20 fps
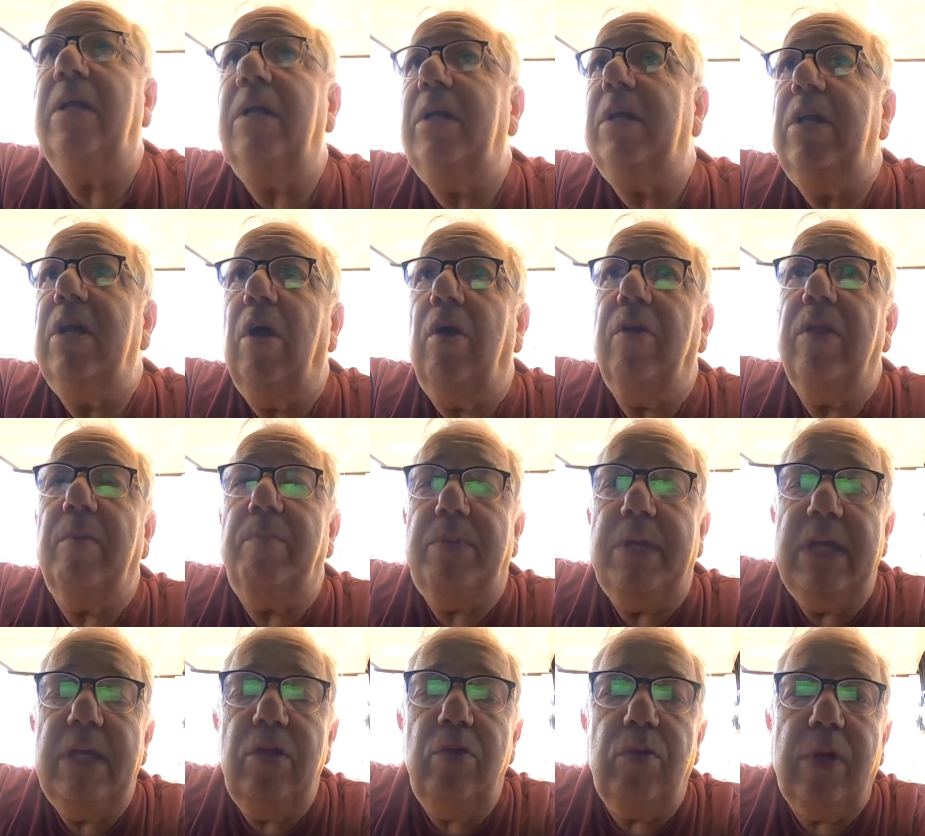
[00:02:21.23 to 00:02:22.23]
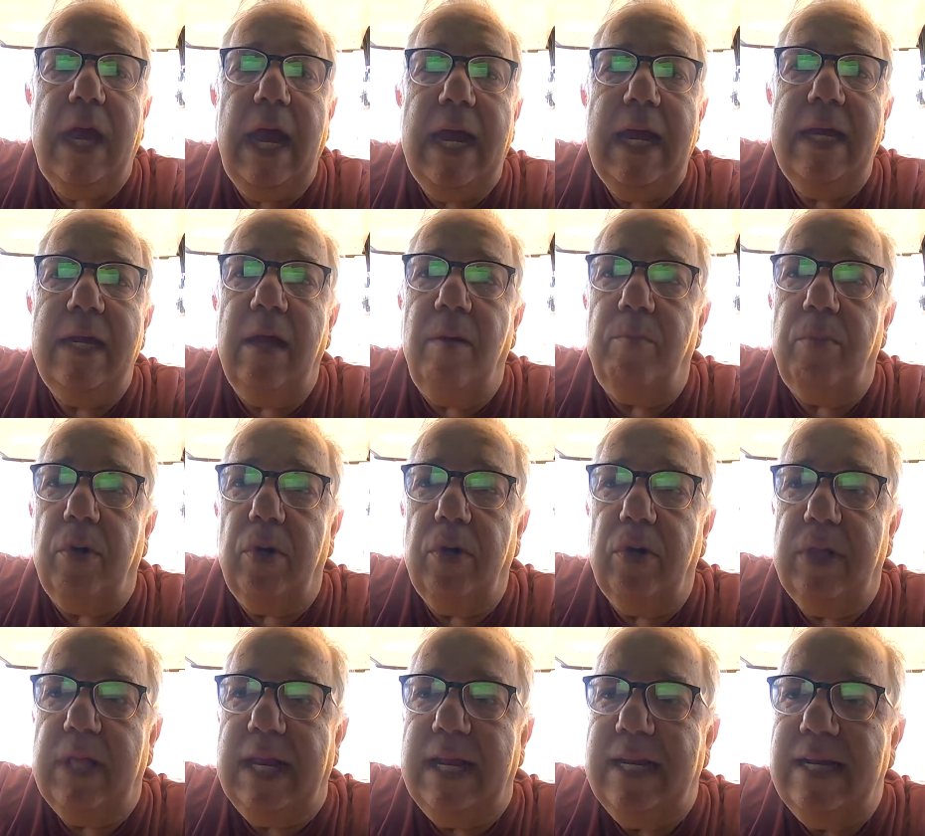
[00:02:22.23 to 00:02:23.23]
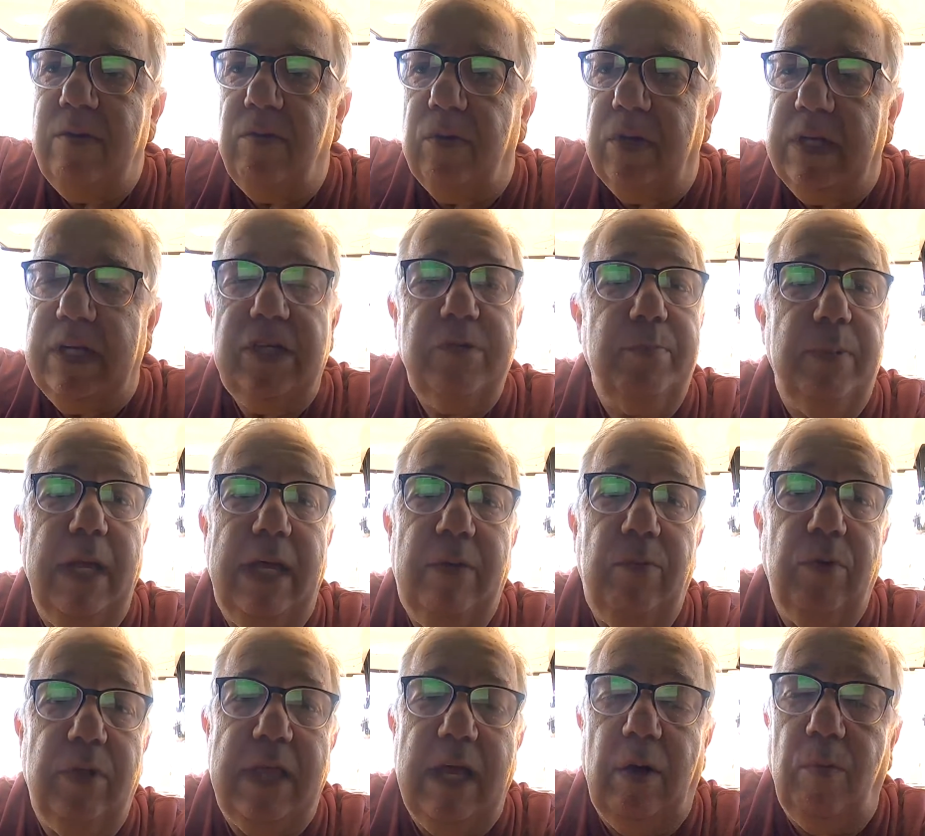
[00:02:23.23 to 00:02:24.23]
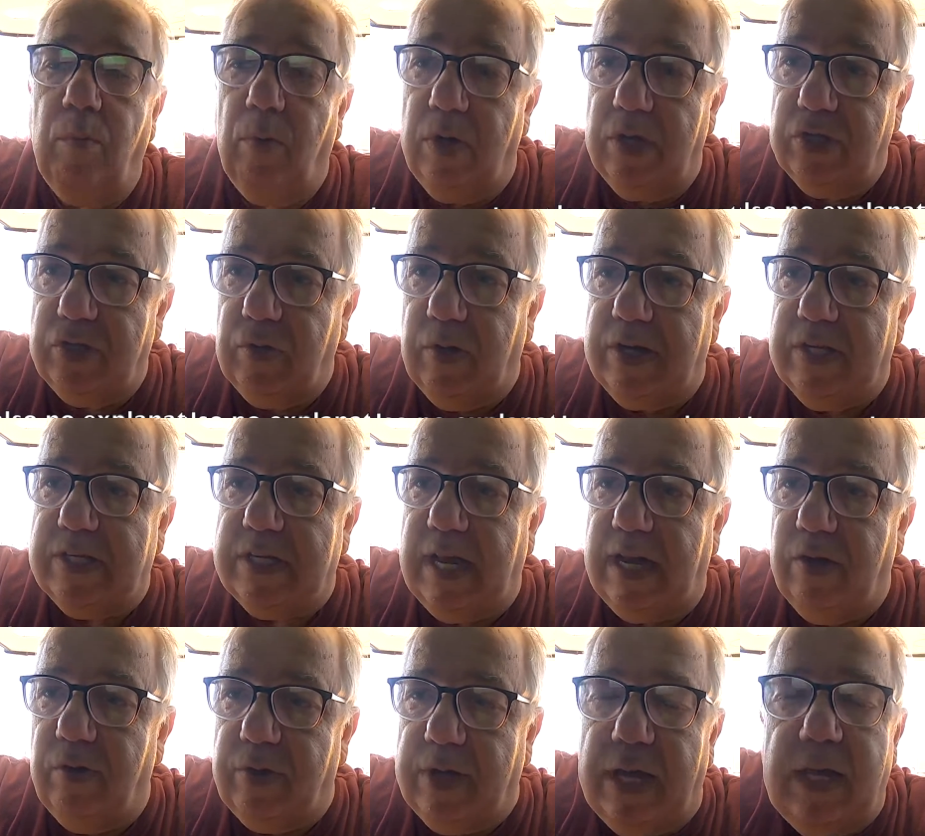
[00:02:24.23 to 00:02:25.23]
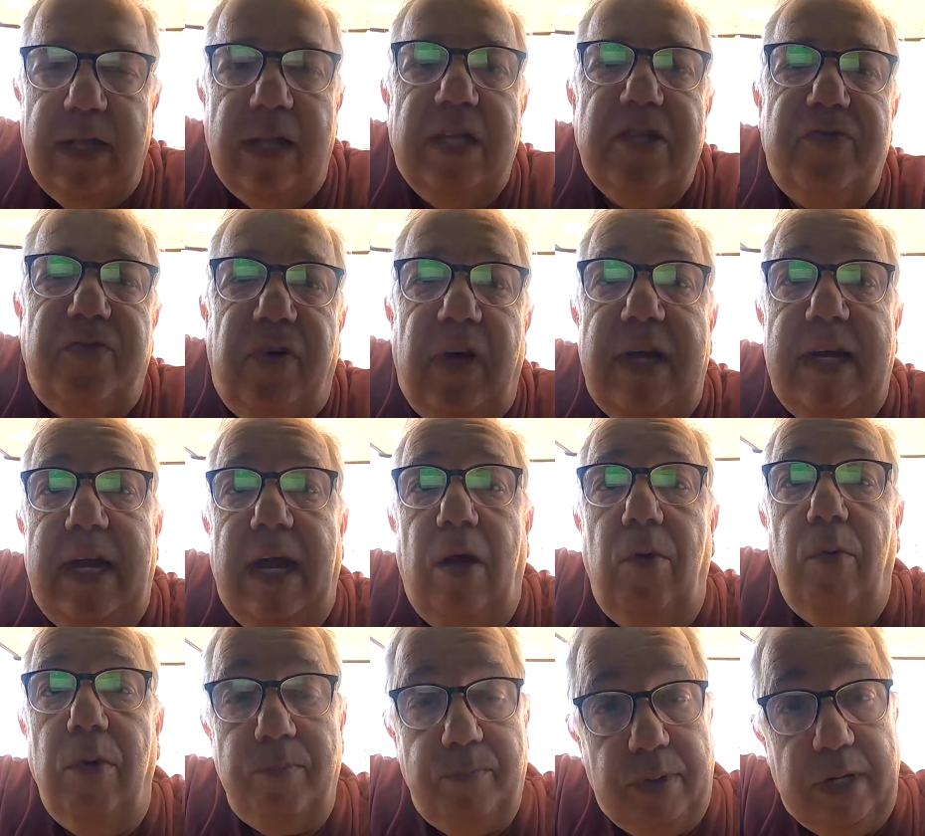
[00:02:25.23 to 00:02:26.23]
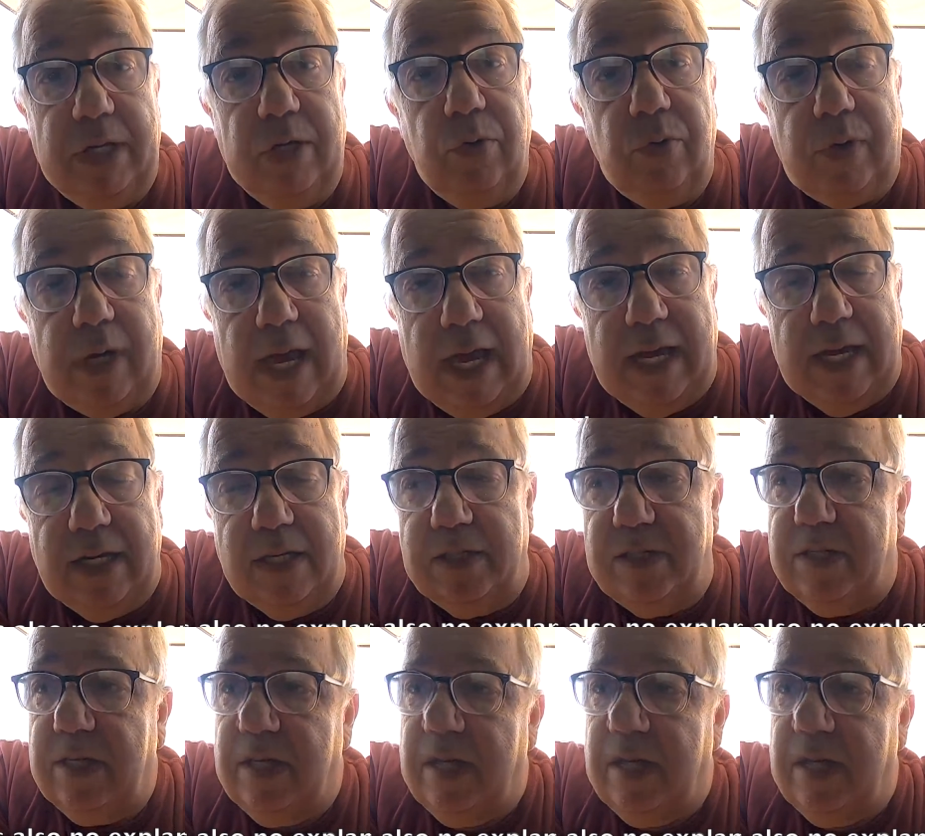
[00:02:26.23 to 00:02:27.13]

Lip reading: But no, the PUK number, they didn't really explain what that was, so I decided, okay, let's find out what PUK is.